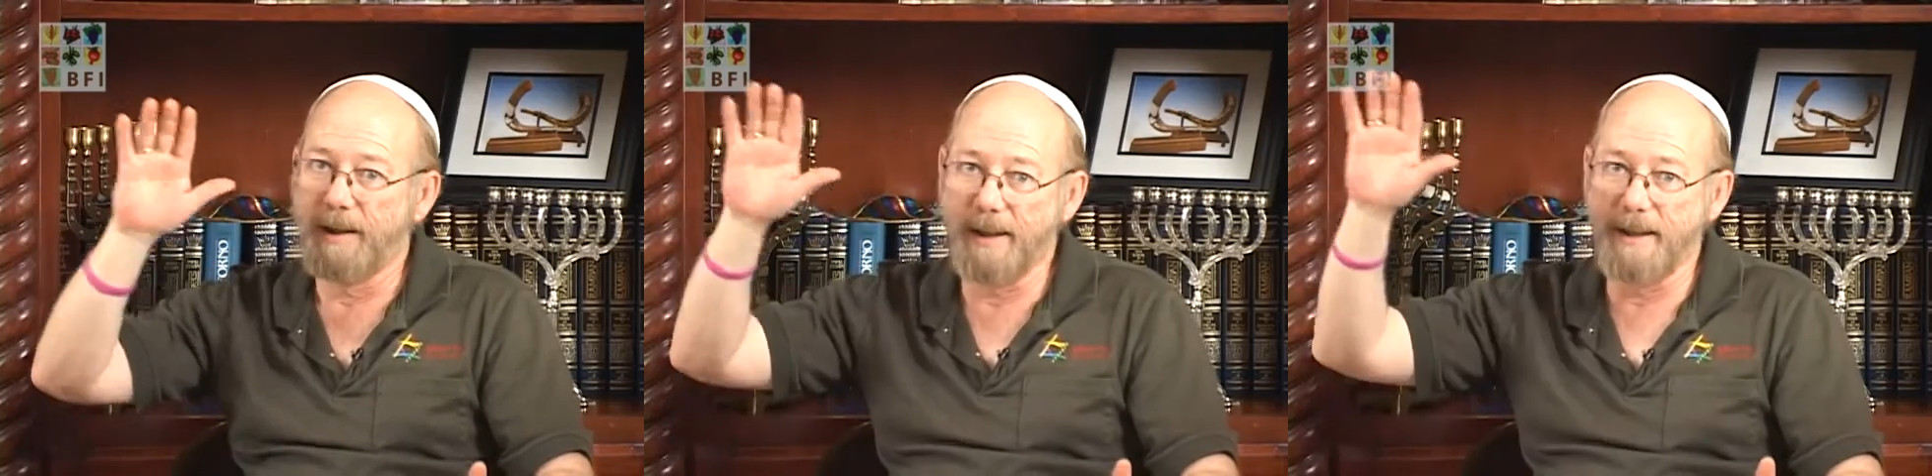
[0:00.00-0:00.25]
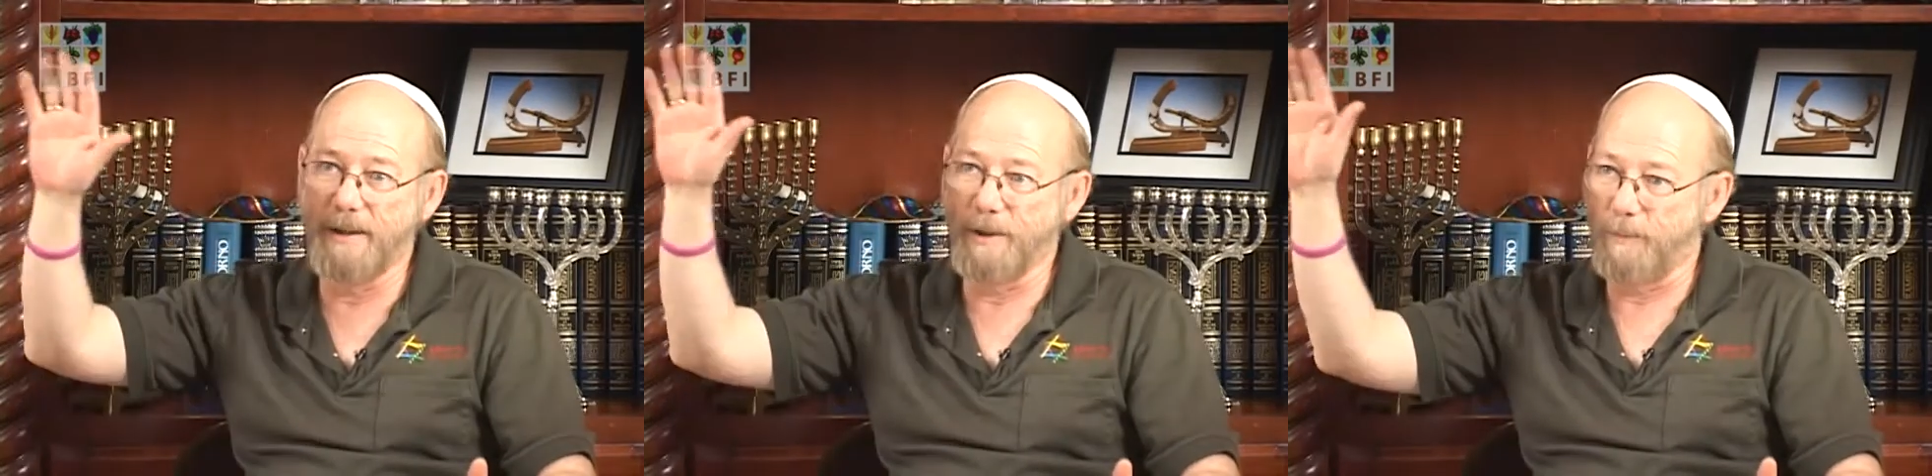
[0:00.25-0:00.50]

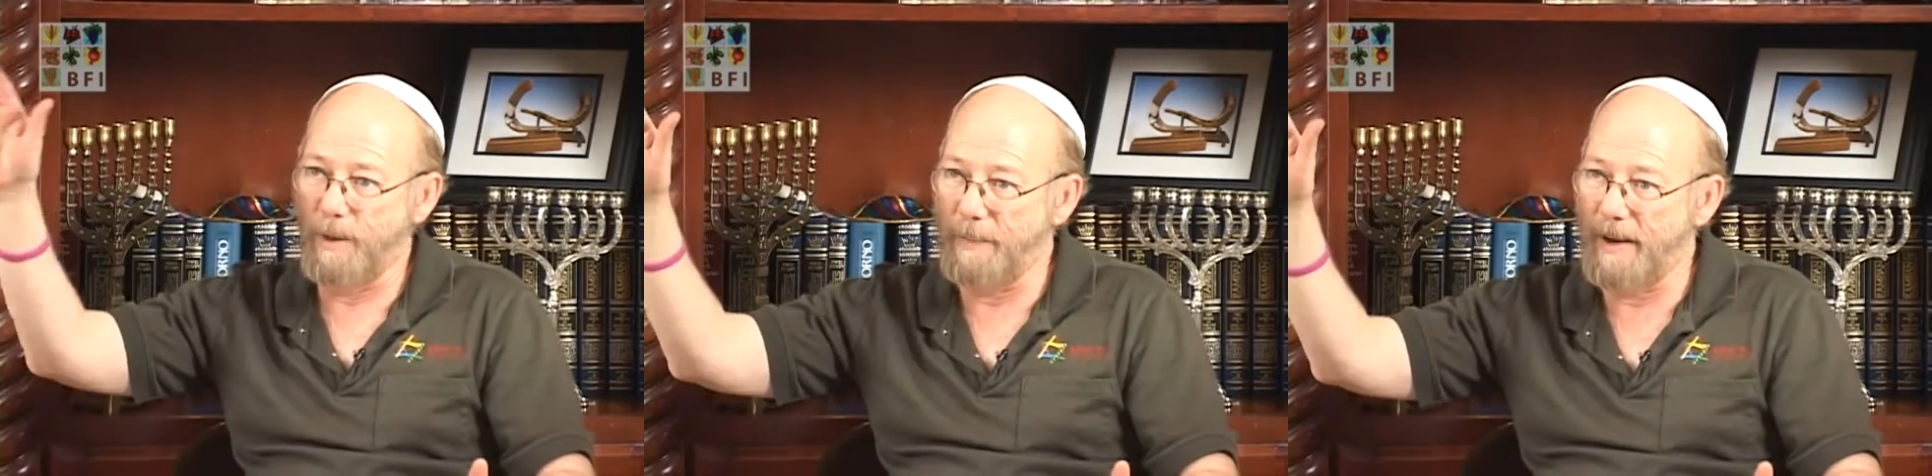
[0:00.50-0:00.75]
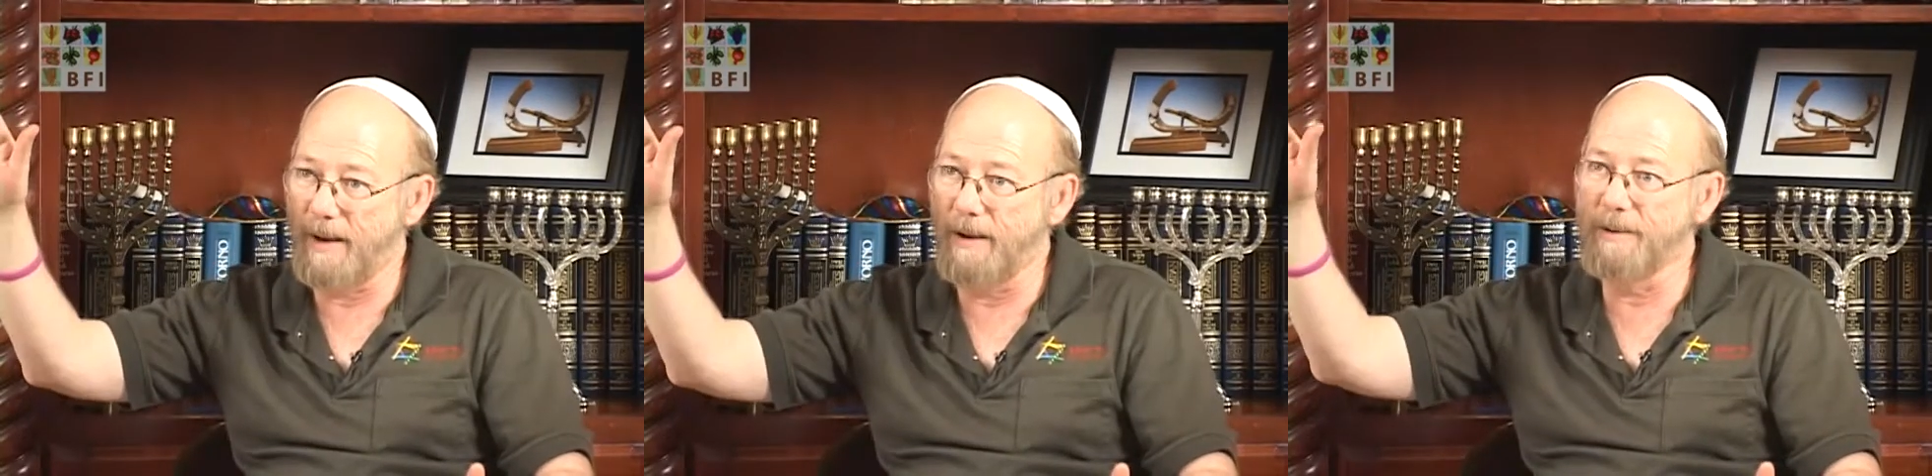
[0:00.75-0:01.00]
It either
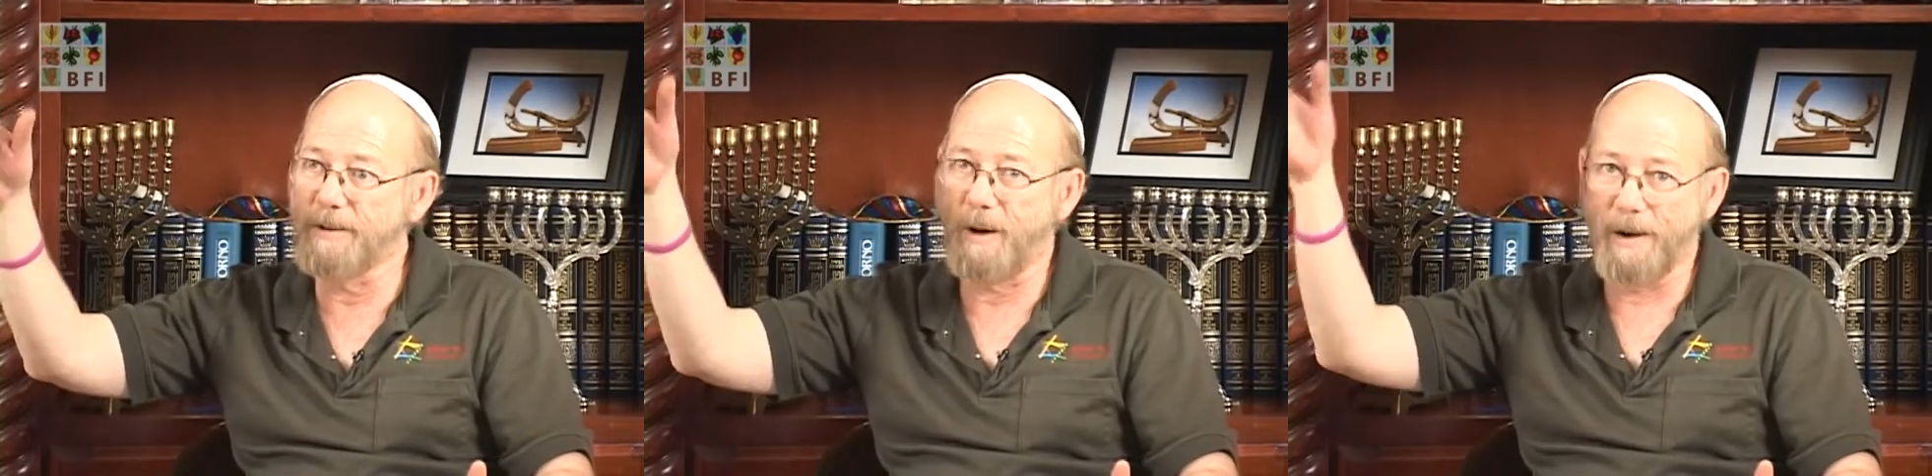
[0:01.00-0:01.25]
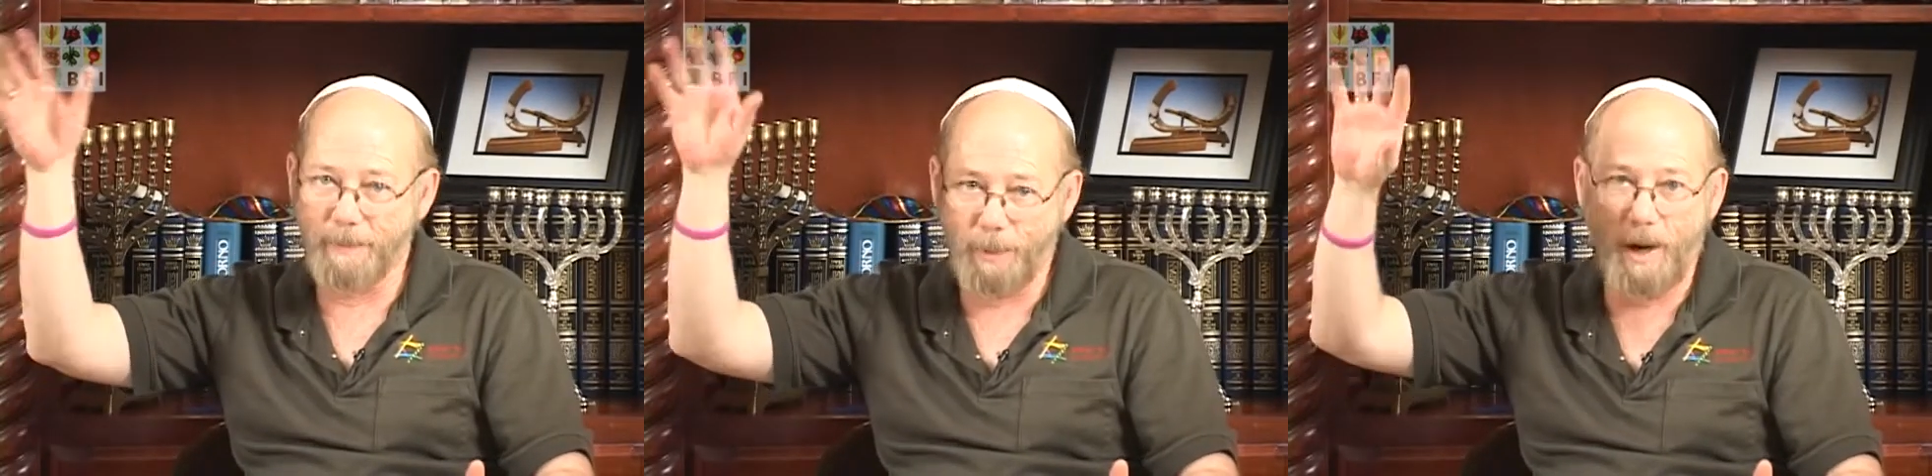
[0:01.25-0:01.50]
repairs
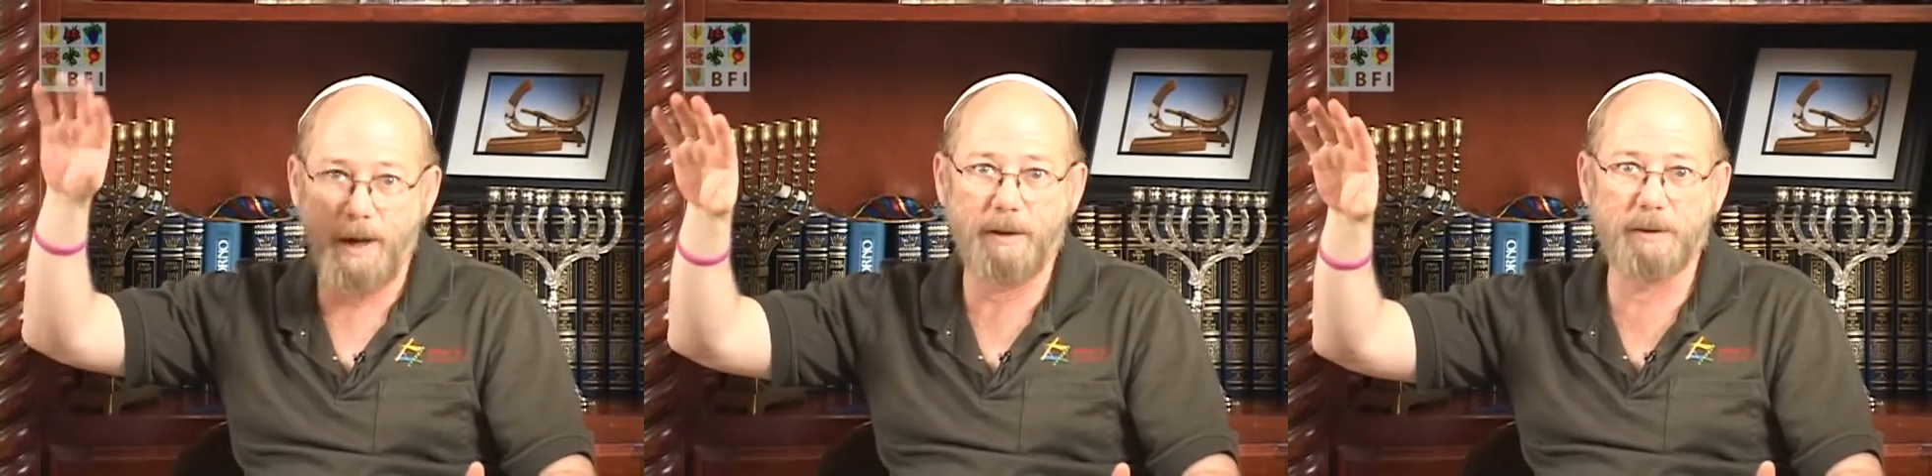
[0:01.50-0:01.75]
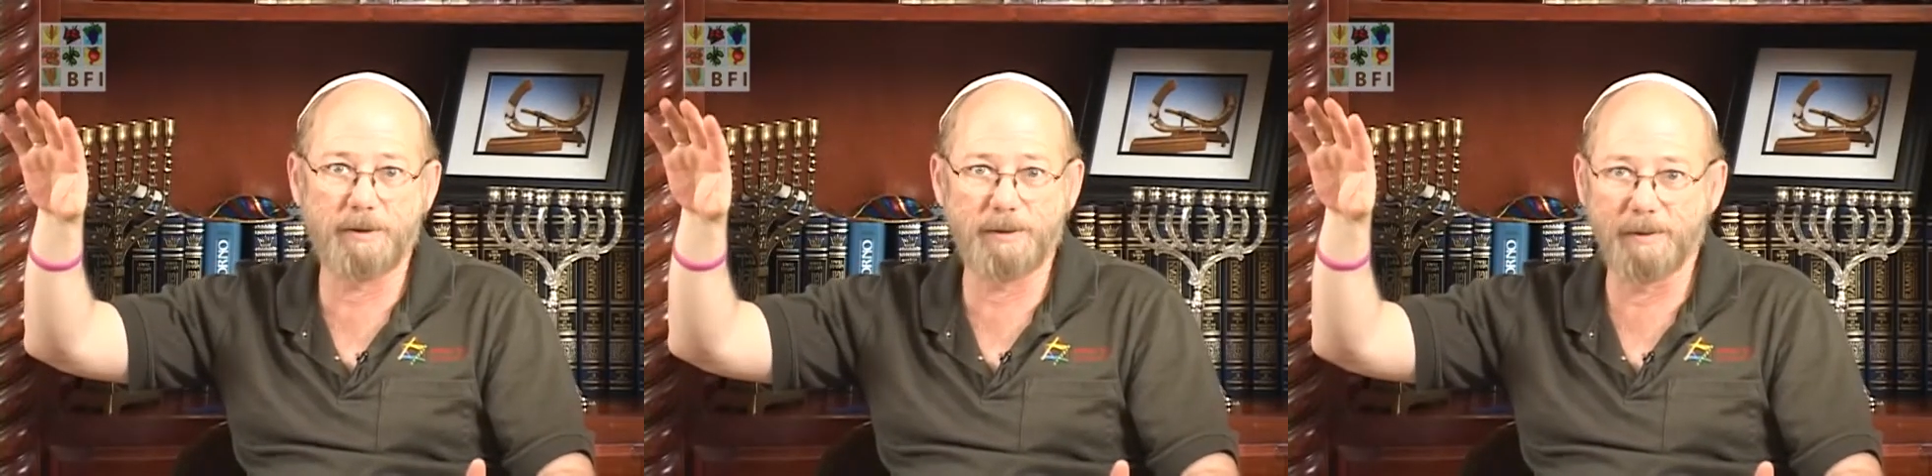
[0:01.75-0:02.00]
or it
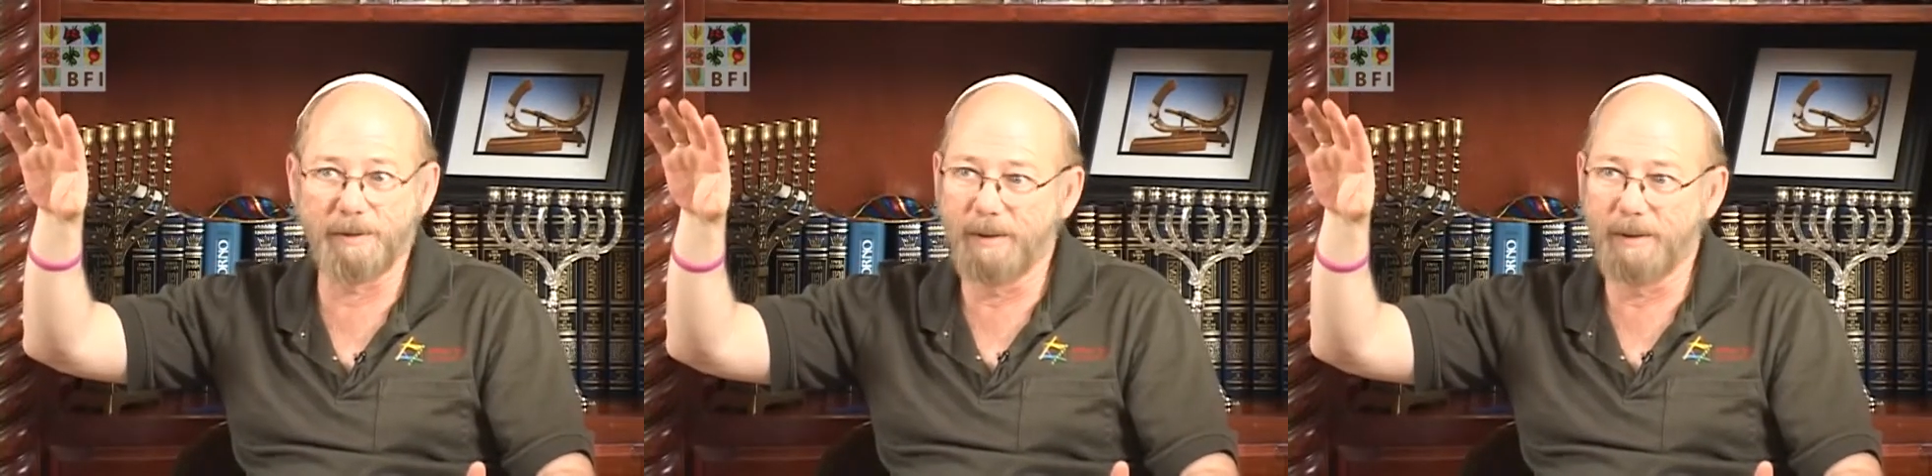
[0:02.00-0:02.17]
breaks.